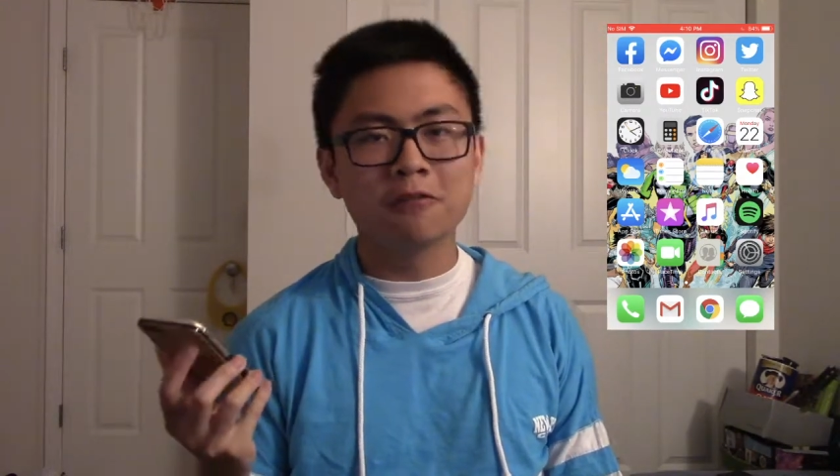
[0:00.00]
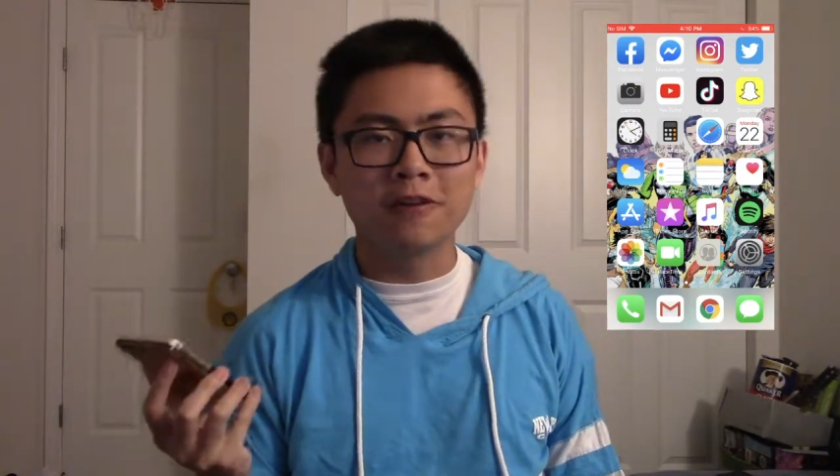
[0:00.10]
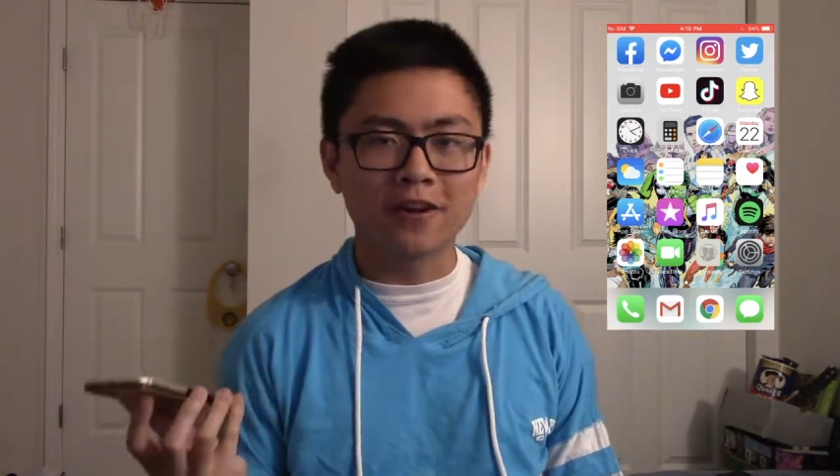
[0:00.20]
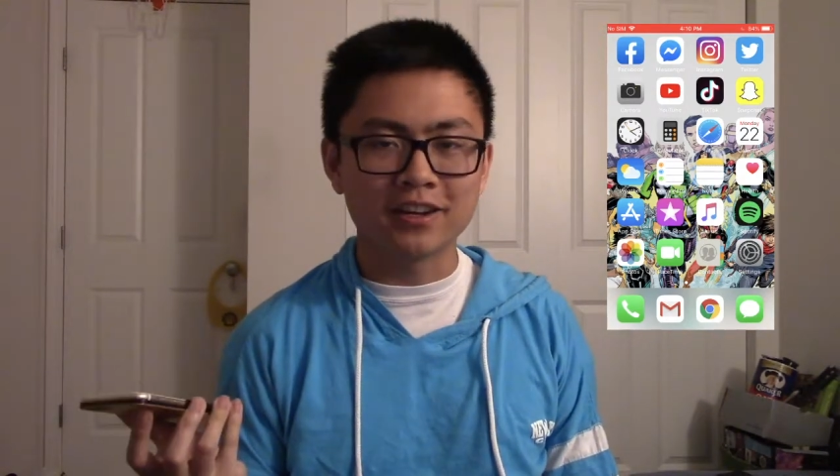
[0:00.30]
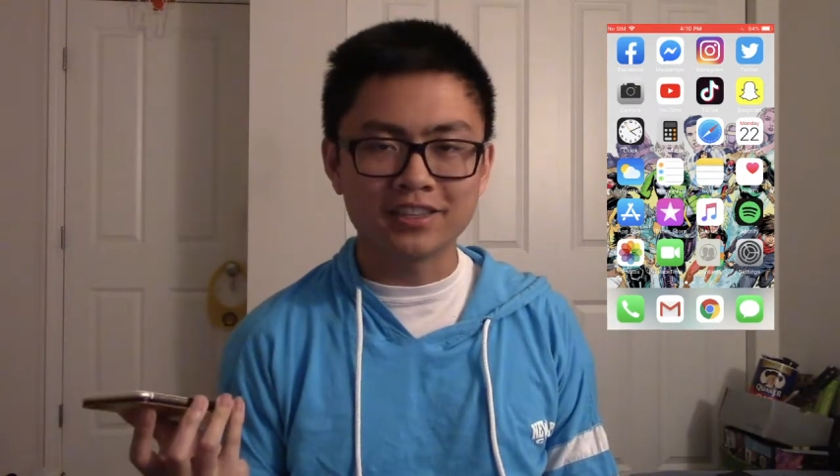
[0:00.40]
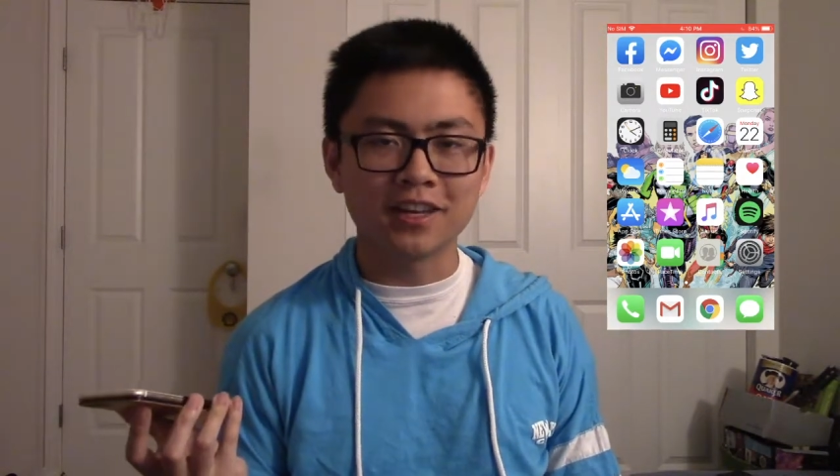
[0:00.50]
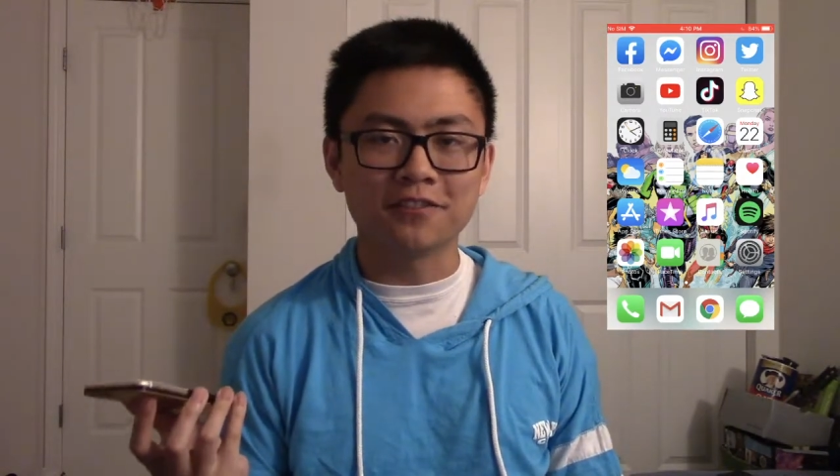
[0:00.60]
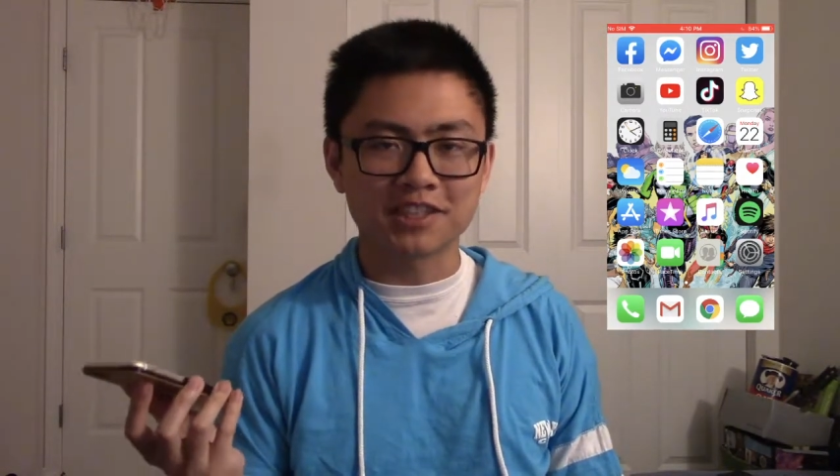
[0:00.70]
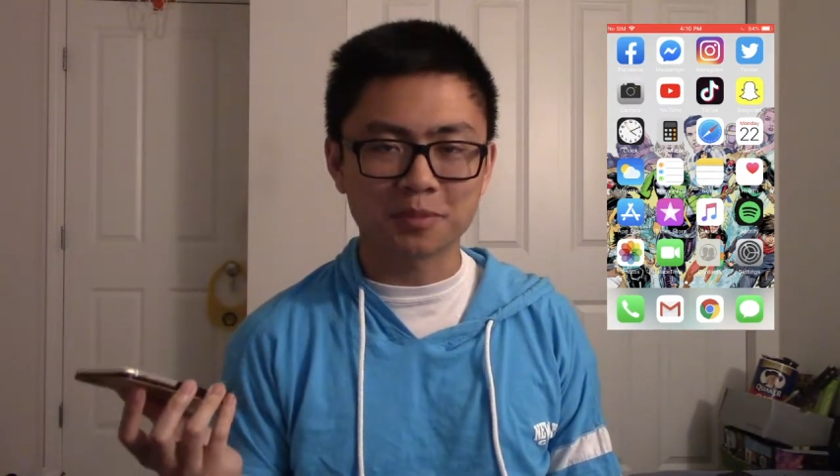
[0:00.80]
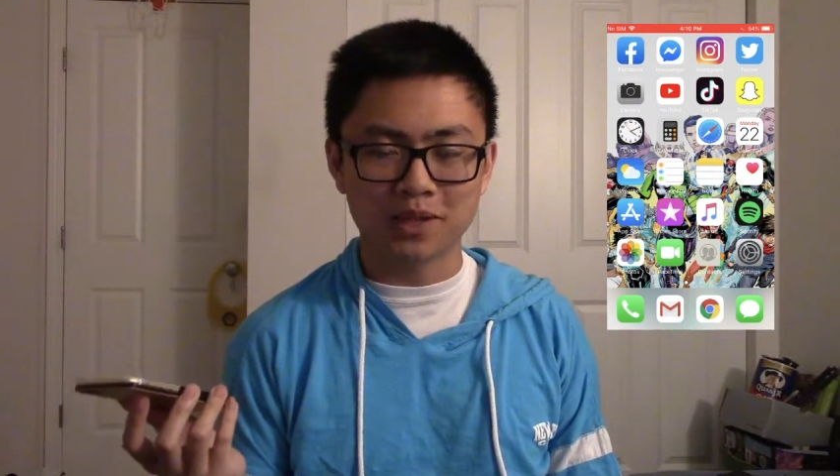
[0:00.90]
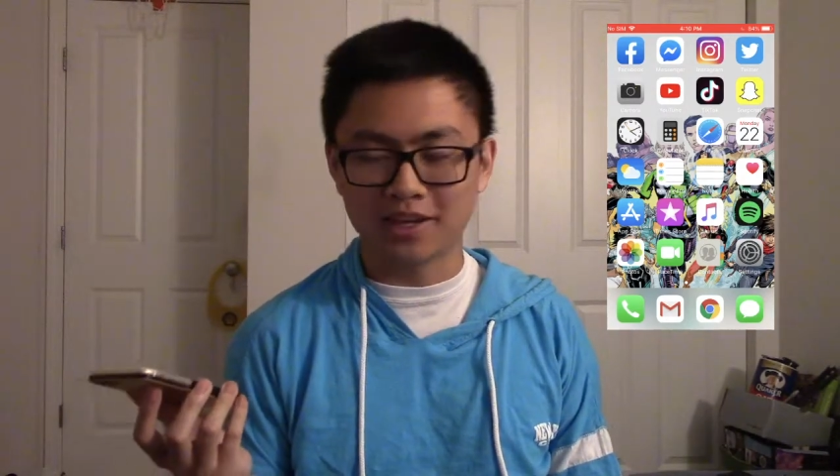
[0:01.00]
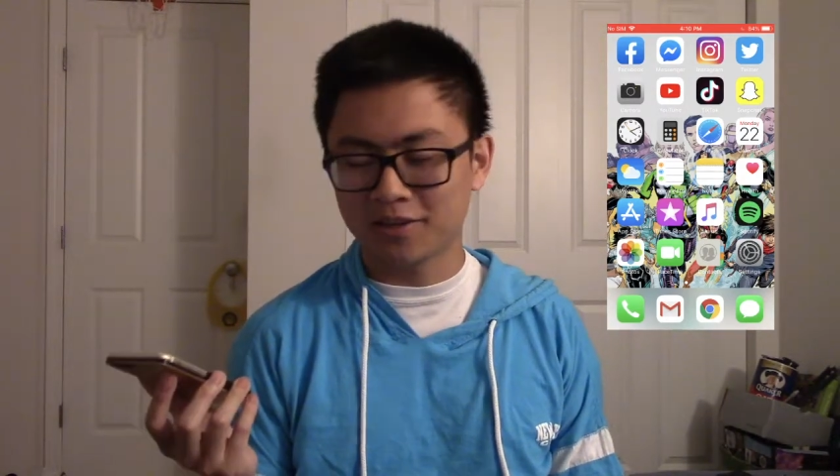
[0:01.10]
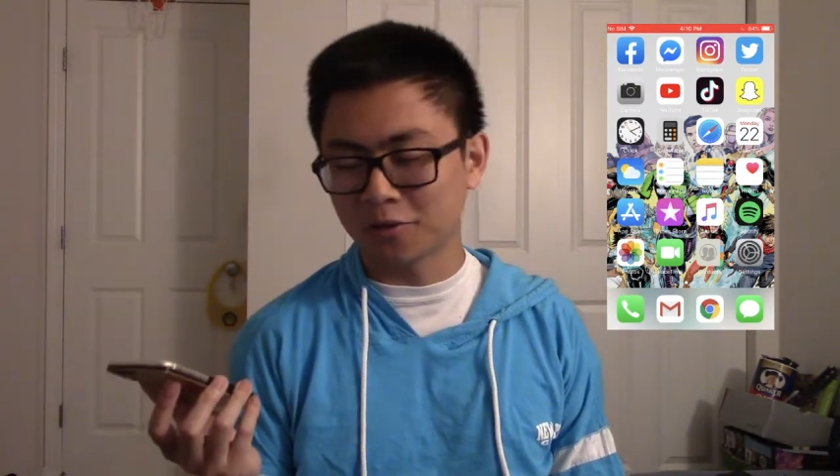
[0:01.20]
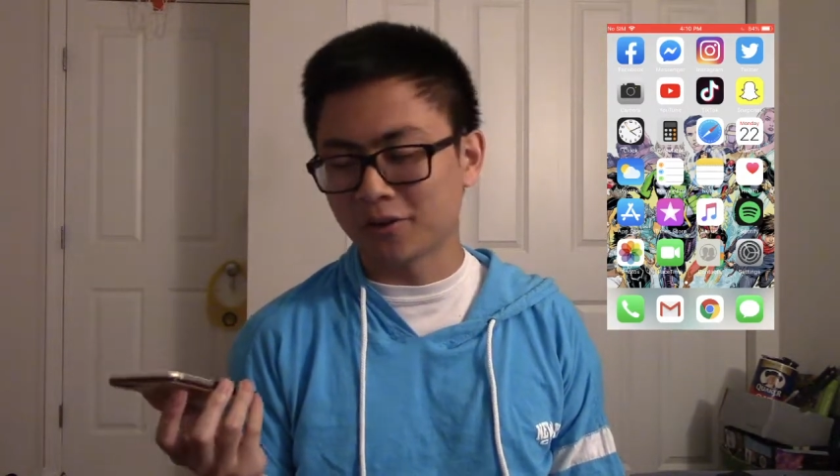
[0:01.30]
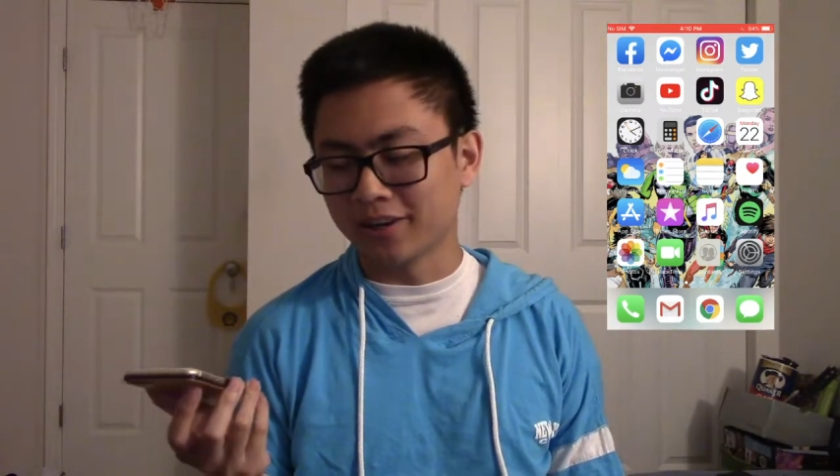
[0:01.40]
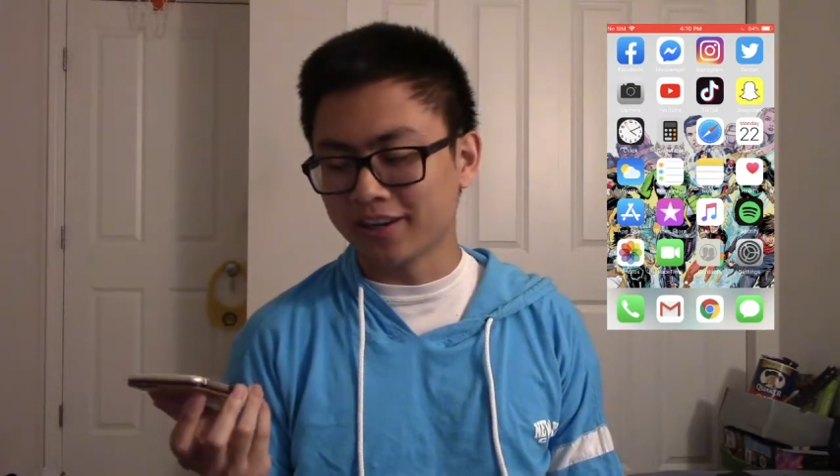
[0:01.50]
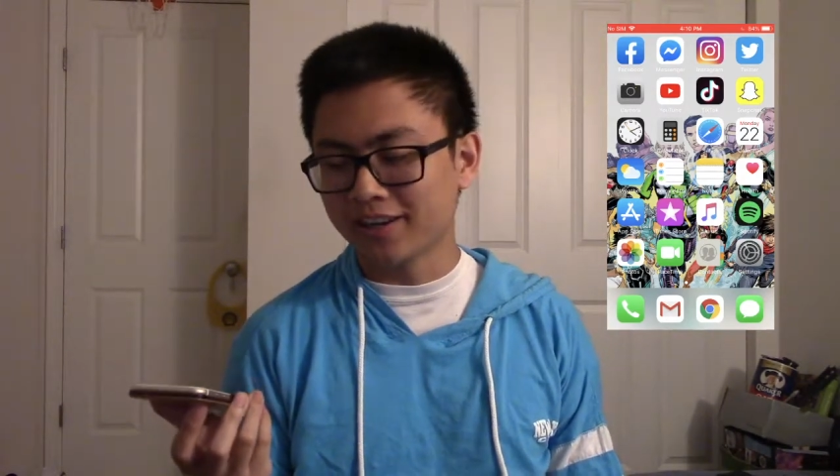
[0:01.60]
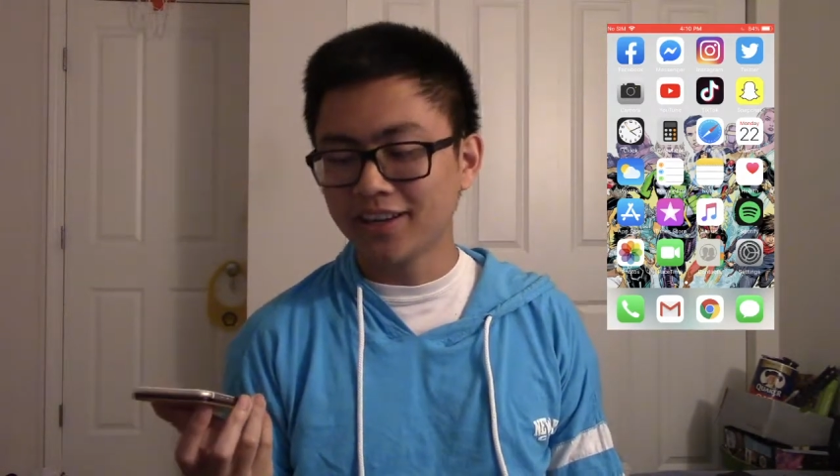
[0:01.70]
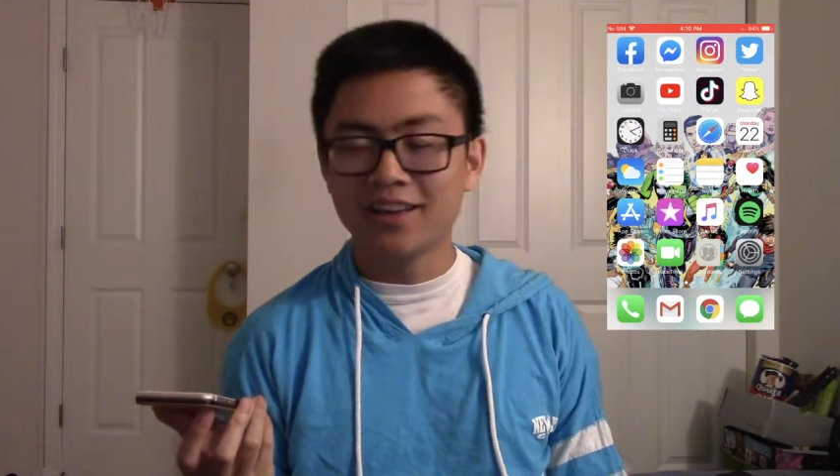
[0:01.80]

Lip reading: very self-explanatory.